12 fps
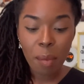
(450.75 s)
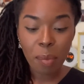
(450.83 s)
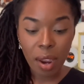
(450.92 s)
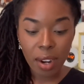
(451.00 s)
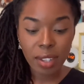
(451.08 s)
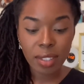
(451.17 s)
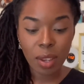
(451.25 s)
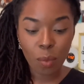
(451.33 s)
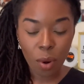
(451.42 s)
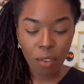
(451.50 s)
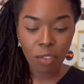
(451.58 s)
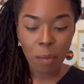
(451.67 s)
products that
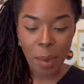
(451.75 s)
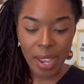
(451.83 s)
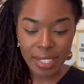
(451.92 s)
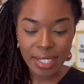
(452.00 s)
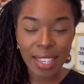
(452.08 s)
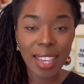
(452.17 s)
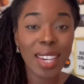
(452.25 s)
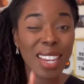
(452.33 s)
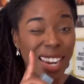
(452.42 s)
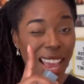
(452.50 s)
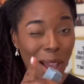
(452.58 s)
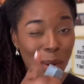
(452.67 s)
work for my skin
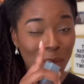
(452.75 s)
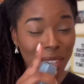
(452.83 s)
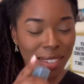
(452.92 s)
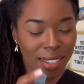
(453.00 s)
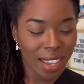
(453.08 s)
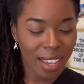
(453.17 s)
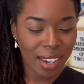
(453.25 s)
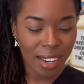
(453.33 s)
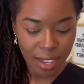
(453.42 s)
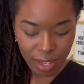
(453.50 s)
and our skin